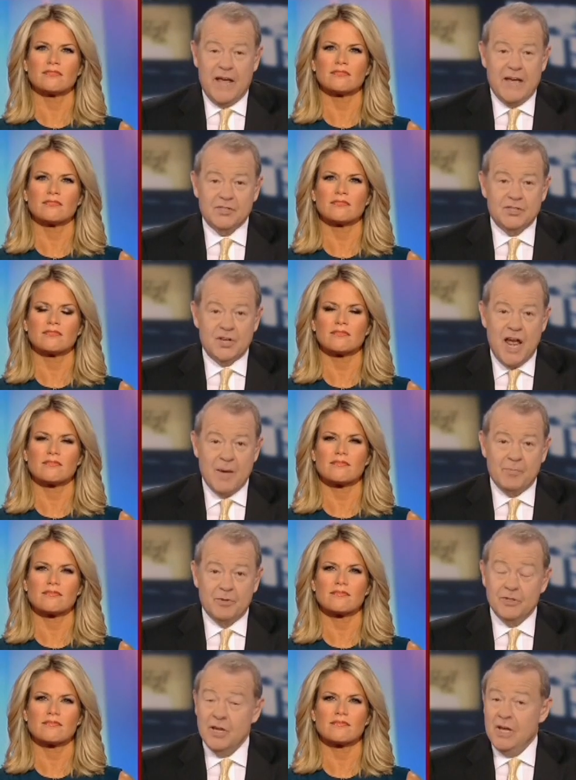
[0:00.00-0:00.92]
Speaker 1: hasn't
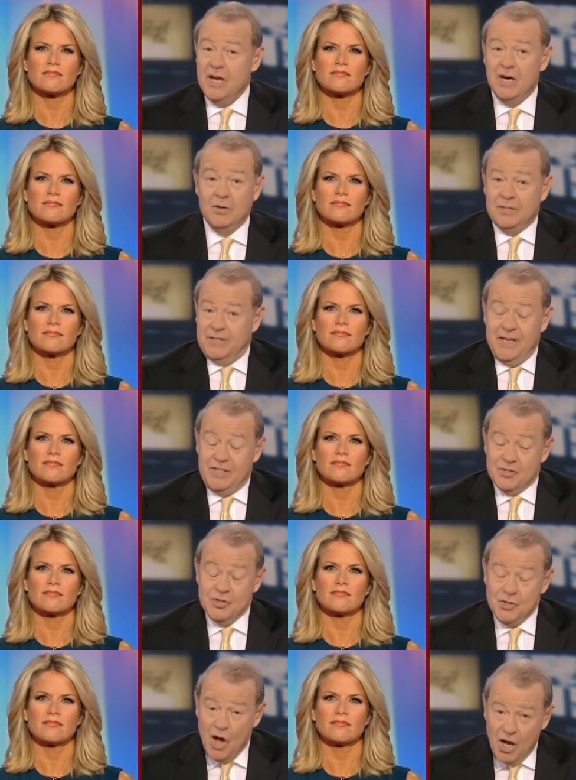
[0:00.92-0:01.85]
happened, and
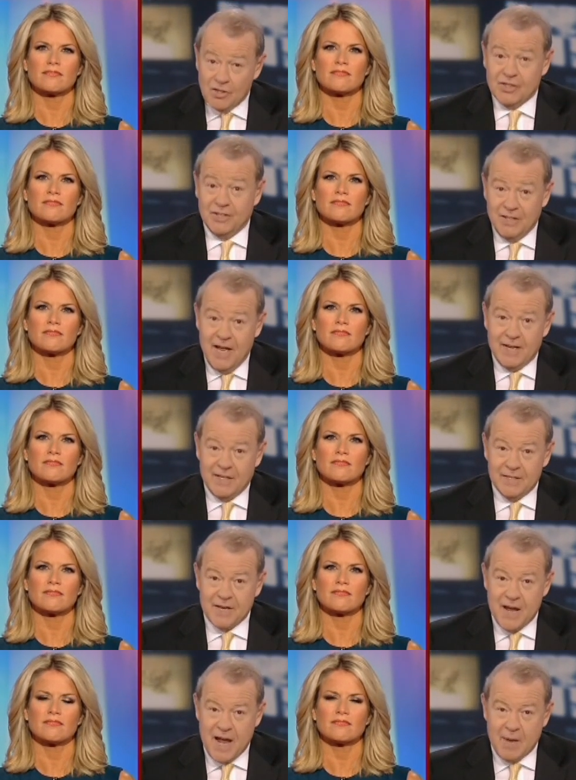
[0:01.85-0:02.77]
it's not likely
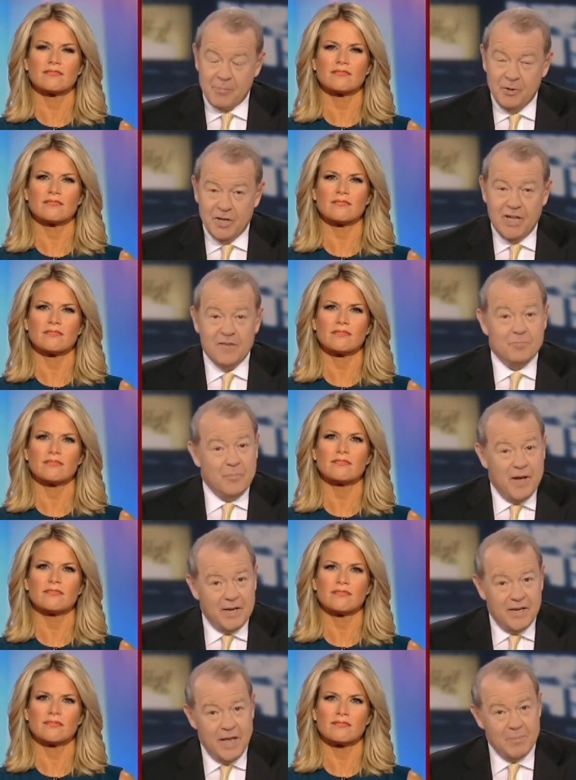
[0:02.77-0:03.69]
to happen if
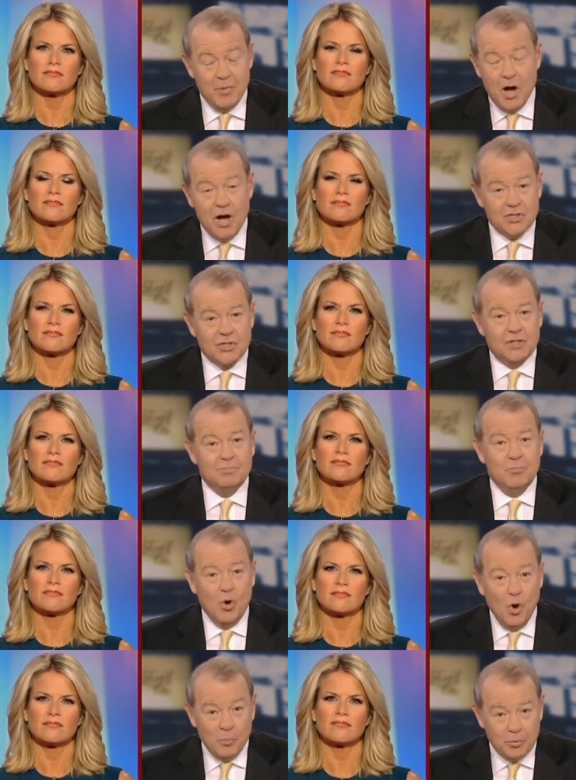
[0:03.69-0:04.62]
Ben embarks on
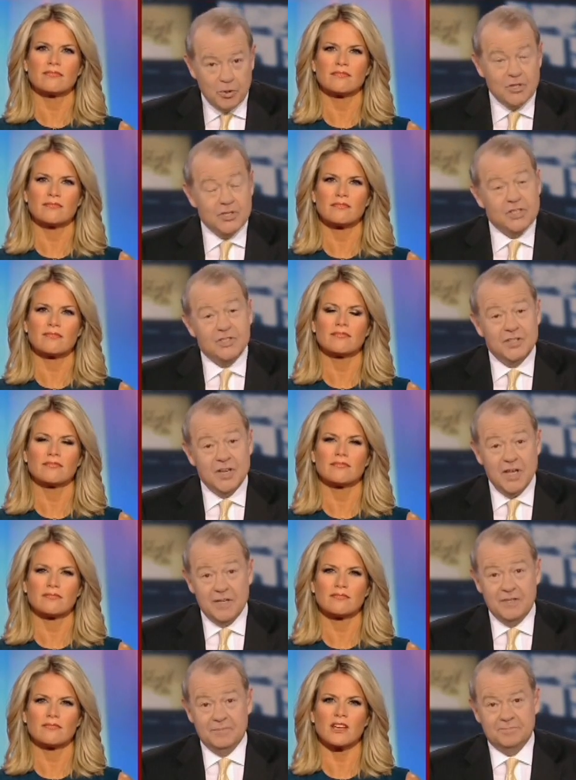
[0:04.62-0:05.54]
more printing
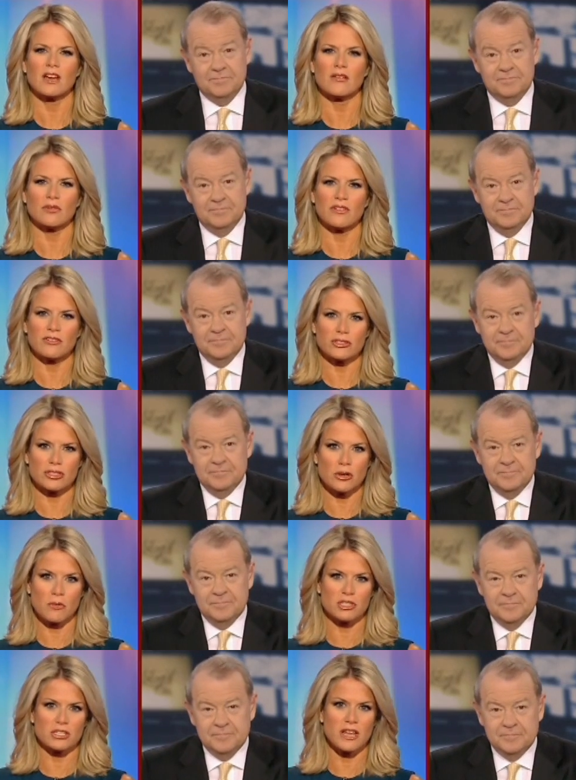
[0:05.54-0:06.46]
today.
Speaker 2: Yeah, we've heard so
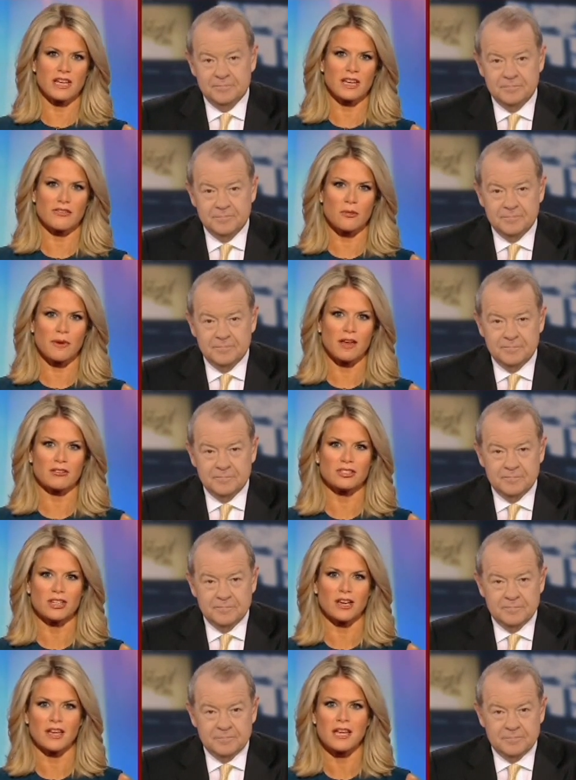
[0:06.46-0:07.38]
much negative about
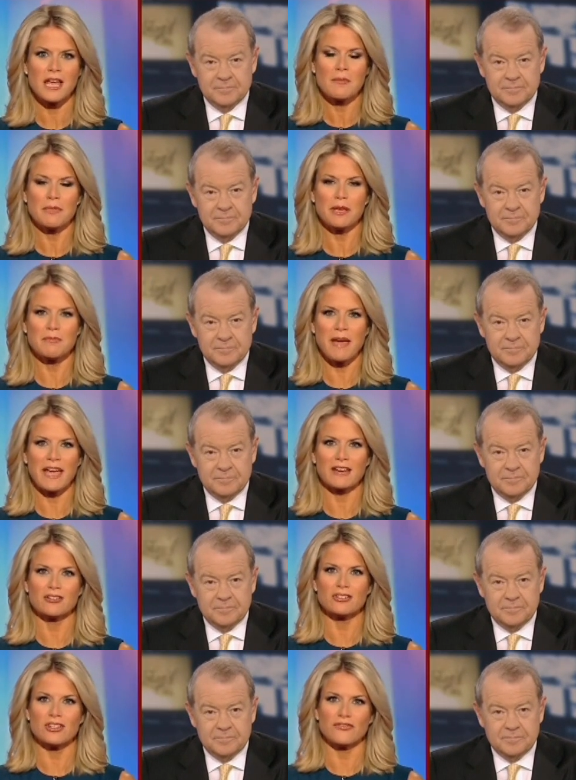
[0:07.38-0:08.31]
uh, big
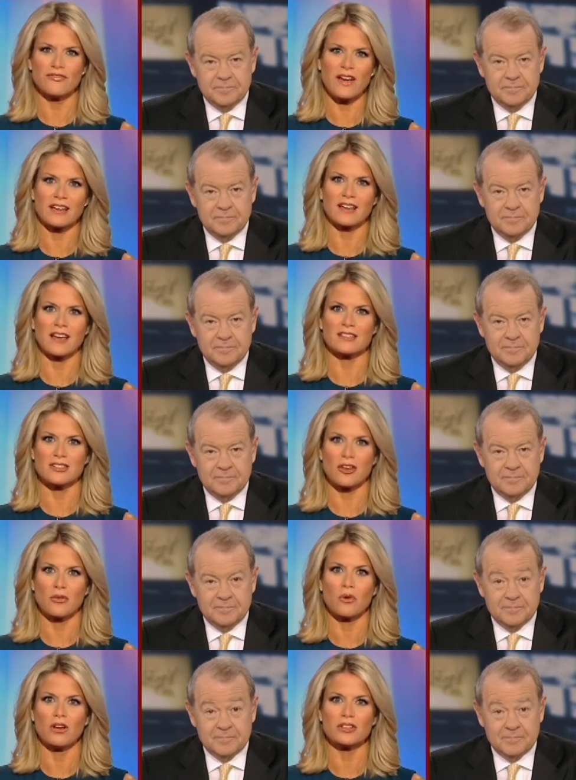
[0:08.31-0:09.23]
bankers and fat cats on
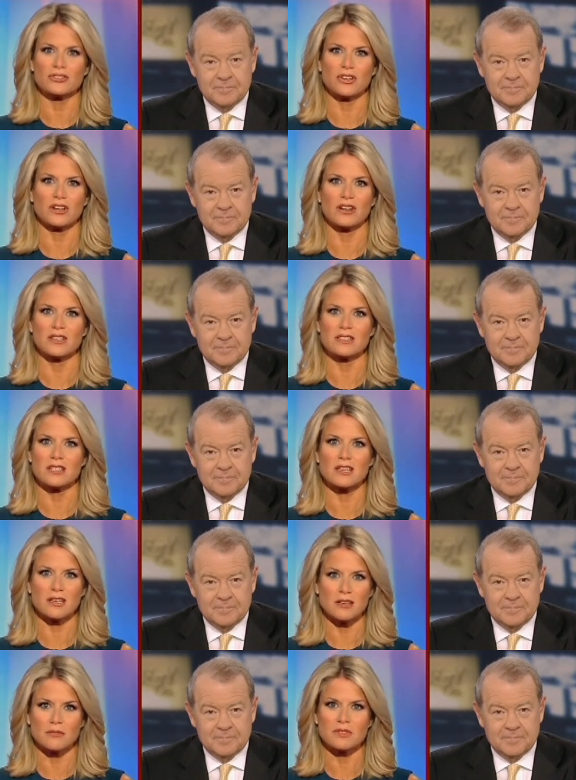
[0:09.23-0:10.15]
Wall Street, and it
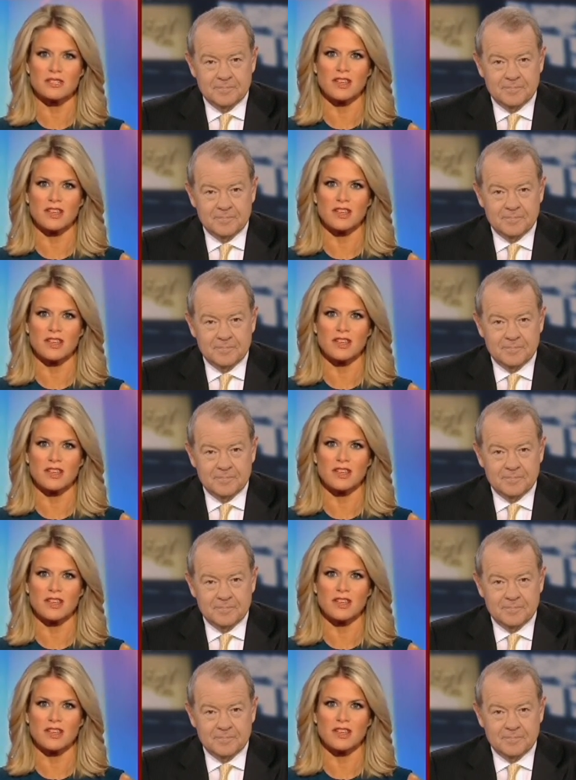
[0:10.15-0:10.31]
seems that